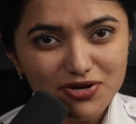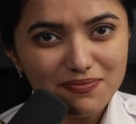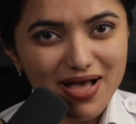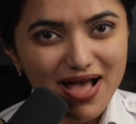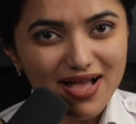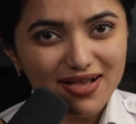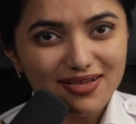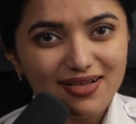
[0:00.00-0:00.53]
your
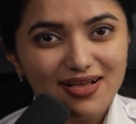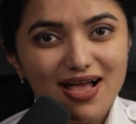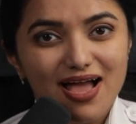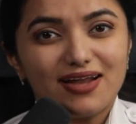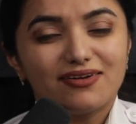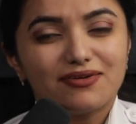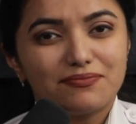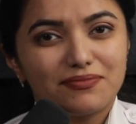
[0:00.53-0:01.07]
back
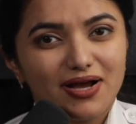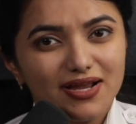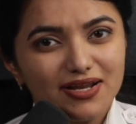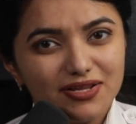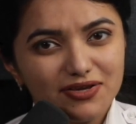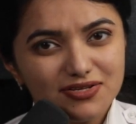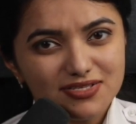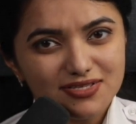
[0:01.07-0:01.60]
and
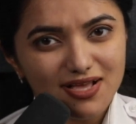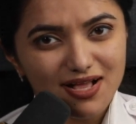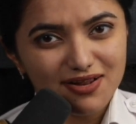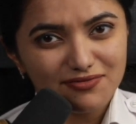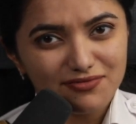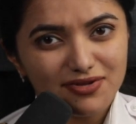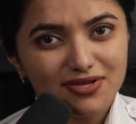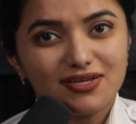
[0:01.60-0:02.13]
remind
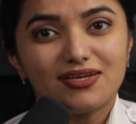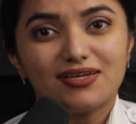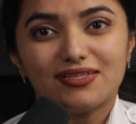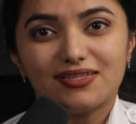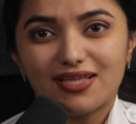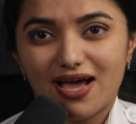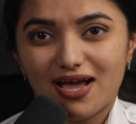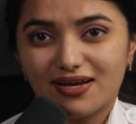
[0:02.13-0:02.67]
yourself
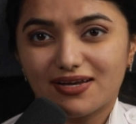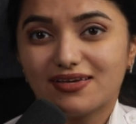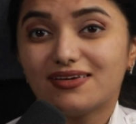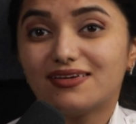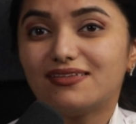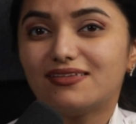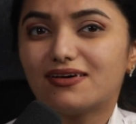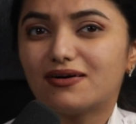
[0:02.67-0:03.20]
that
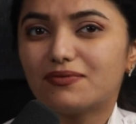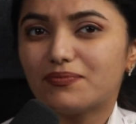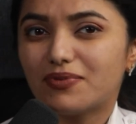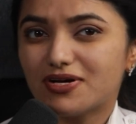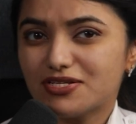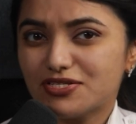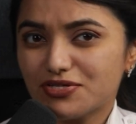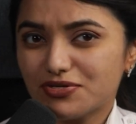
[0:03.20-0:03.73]
the
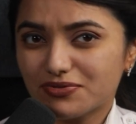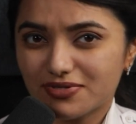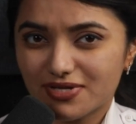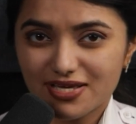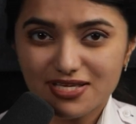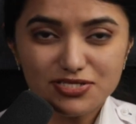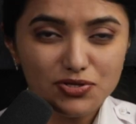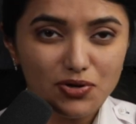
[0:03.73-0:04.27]
pursuit
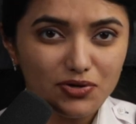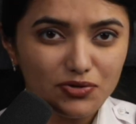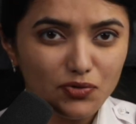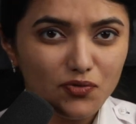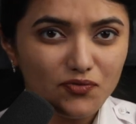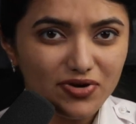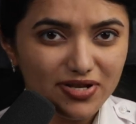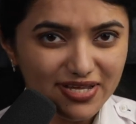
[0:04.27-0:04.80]
is not
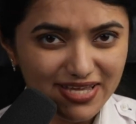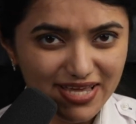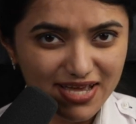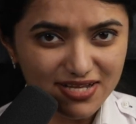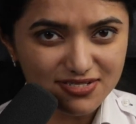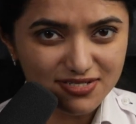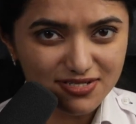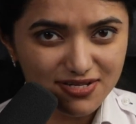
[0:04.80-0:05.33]
over
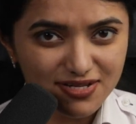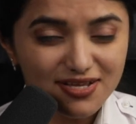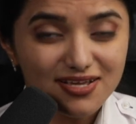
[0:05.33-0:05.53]
yet.